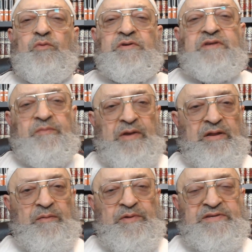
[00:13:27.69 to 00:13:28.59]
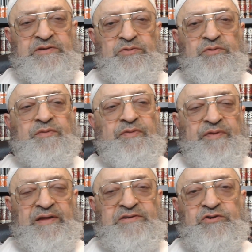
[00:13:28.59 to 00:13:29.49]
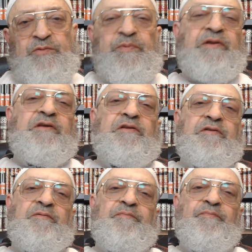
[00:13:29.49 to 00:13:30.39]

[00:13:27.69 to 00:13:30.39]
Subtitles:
We say, may Allah bless you. That's your opinion.